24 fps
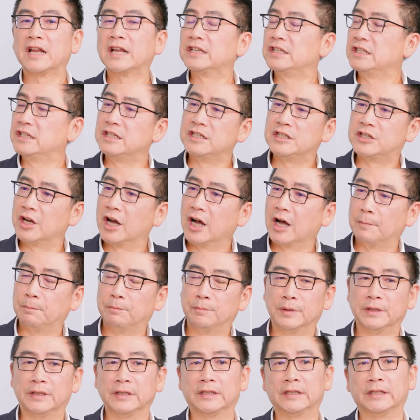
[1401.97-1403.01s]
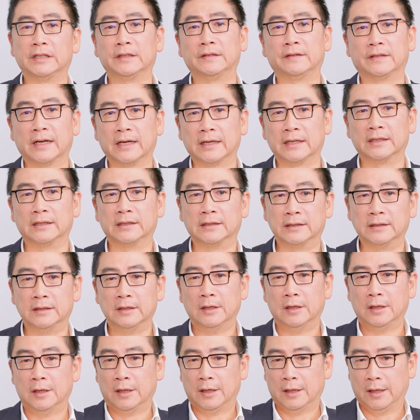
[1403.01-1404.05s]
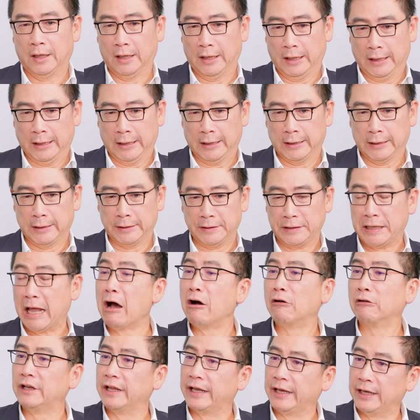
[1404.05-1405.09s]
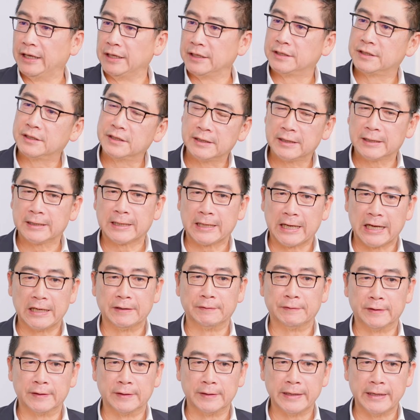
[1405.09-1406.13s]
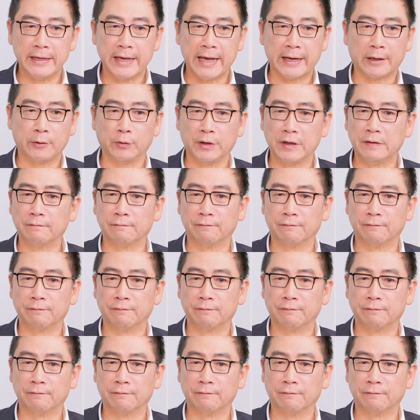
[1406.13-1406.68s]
not an easy job, particularly that. Nowadays, kind of a equity